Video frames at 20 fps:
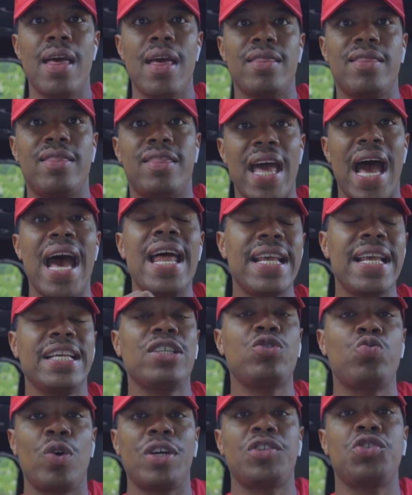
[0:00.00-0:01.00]
That
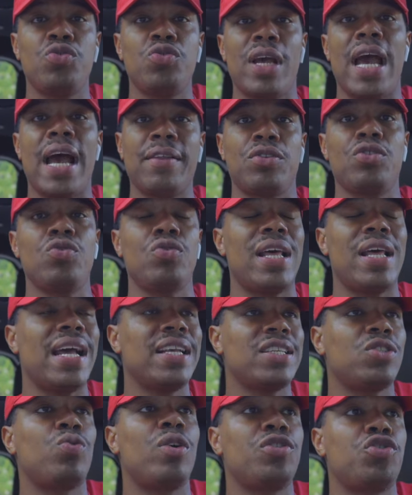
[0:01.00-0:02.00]
is what you have to do. That
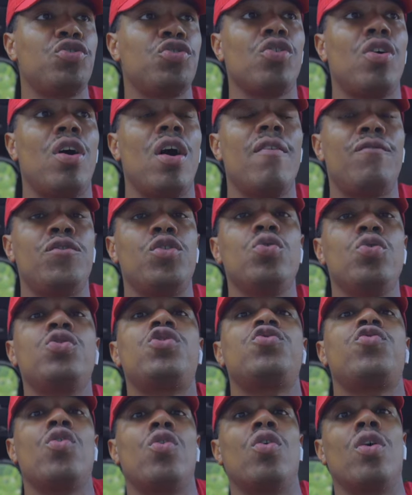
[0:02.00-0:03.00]
is what you're of
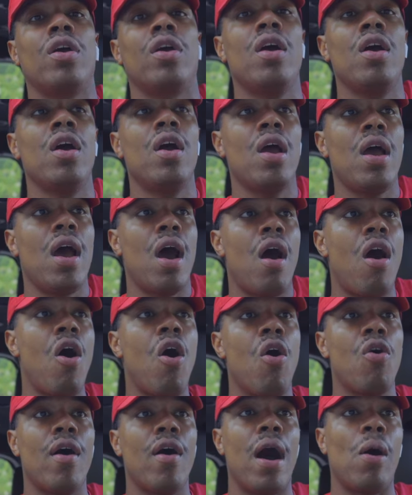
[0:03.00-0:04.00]
use for
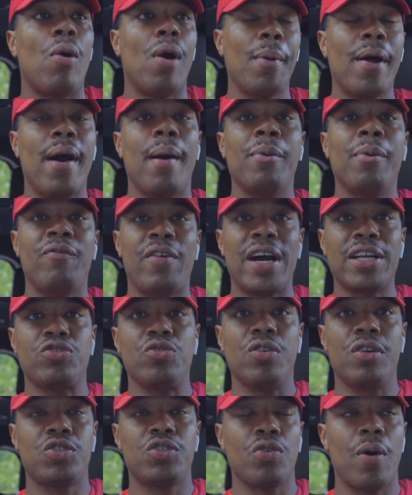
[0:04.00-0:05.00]
oh, I'm, I'm, gonna invite
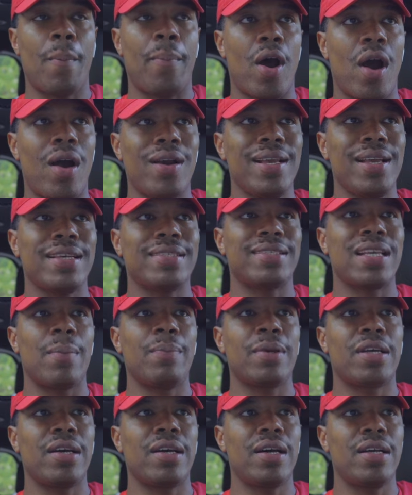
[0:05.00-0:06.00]
you into a party. It's not
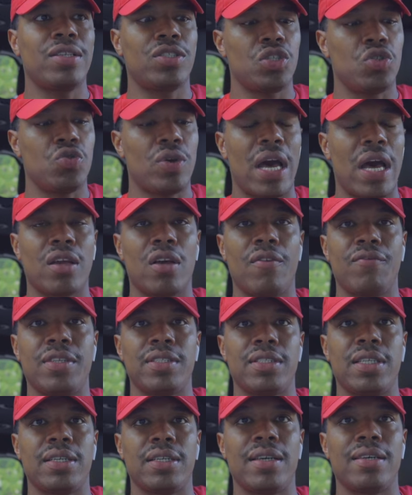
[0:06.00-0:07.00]
because you got a good
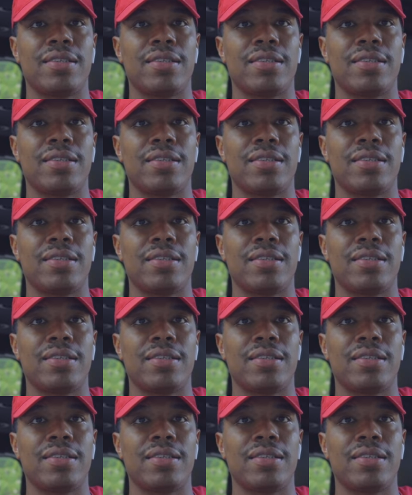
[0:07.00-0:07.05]
physique.